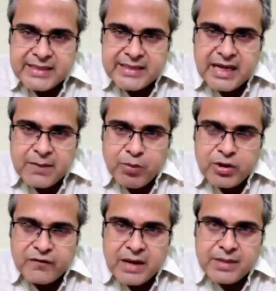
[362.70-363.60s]
point of time
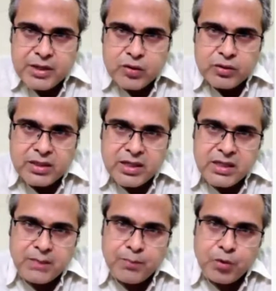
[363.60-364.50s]
that you turn the
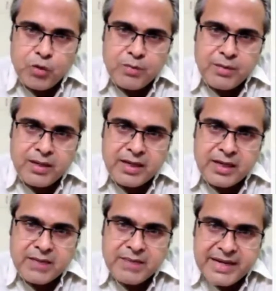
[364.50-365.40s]
probe little
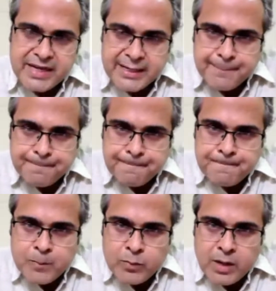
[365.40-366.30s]
medially
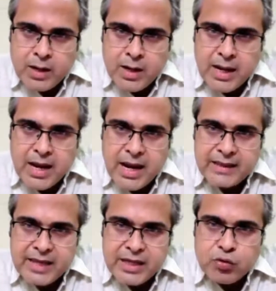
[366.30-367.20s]
and then
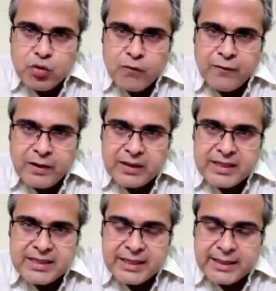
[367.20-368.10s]
you go further
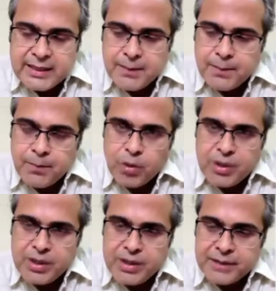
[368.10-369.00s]
inside the body.